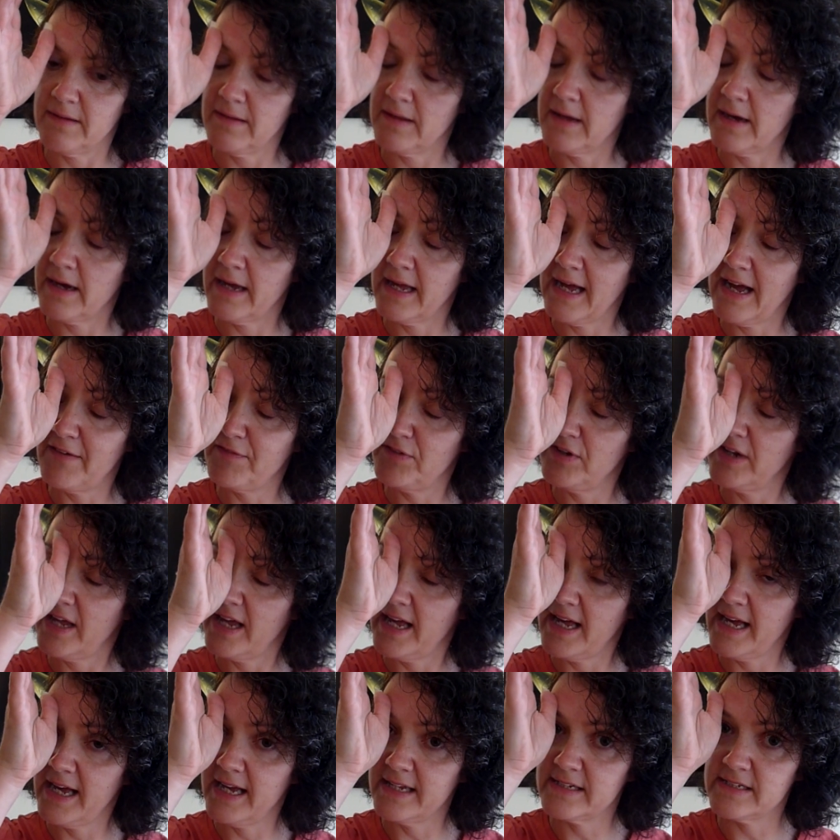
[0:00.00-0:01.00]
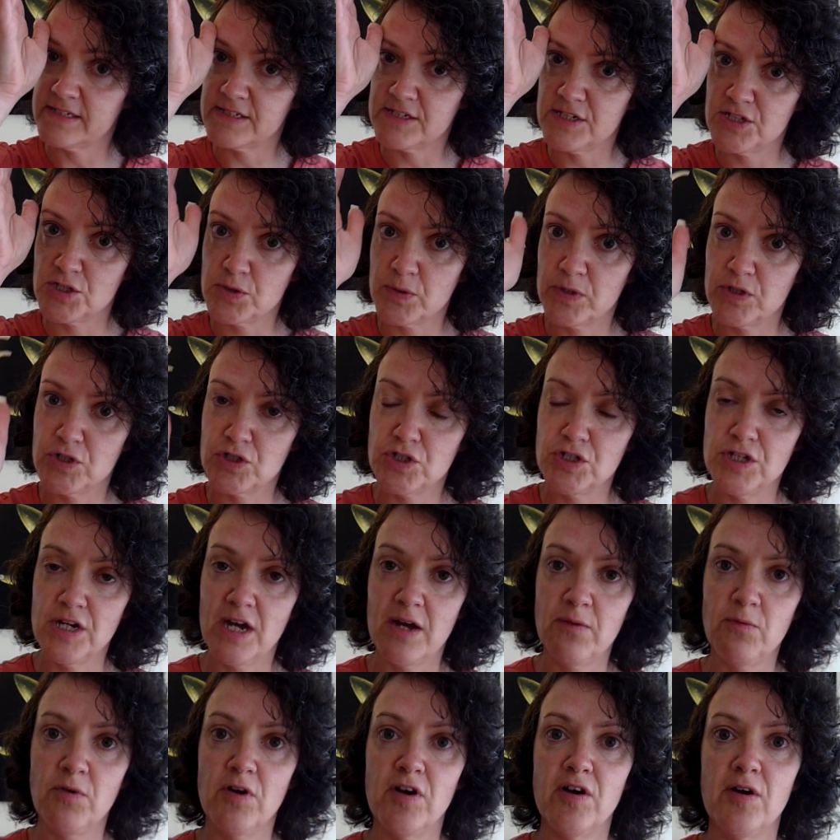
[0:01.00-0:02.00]
haven't had a situation
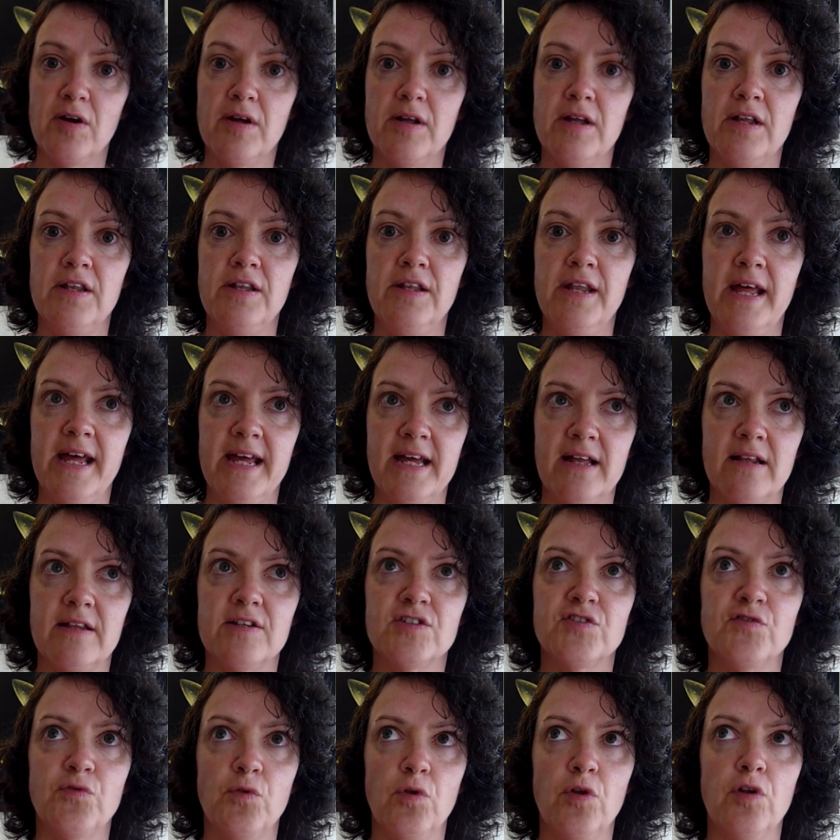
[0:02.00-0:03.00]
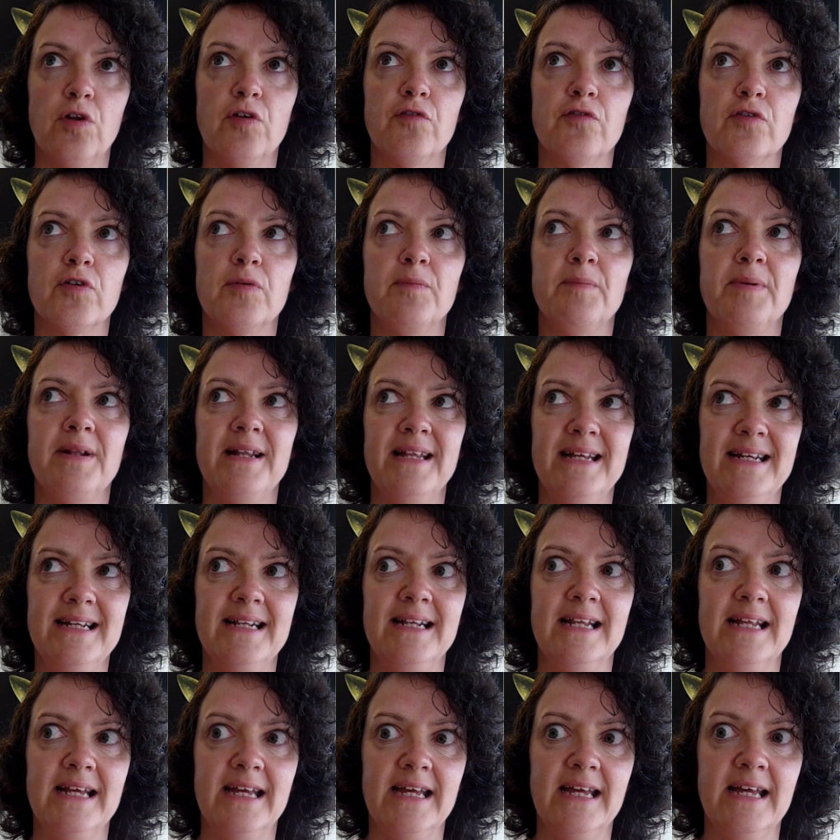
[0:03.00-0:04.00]
yet where a nail has fallen off
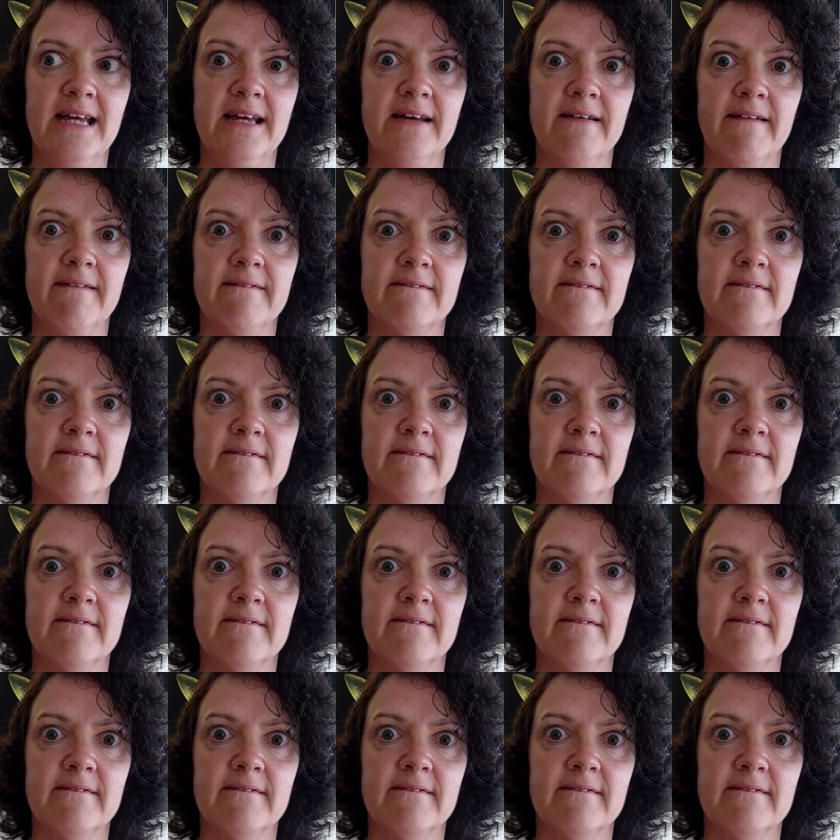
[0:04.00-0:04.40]
completely.